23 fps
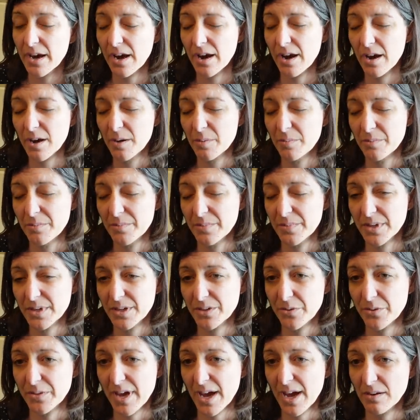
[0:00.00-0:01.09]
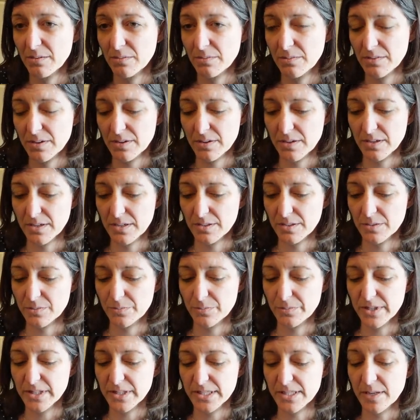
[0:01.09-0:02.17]
You know, that is
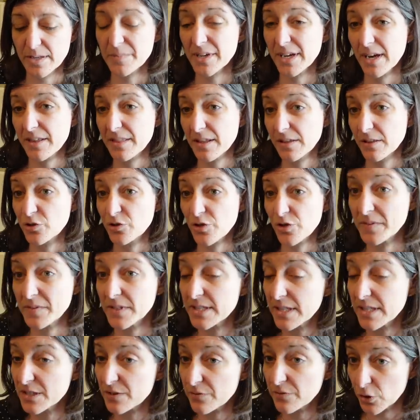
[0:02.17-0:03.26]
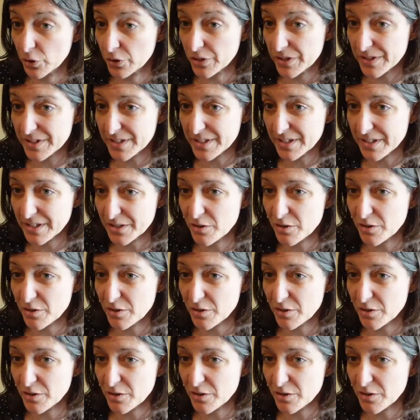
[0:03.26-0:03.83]
really something I think that a sense of urgency.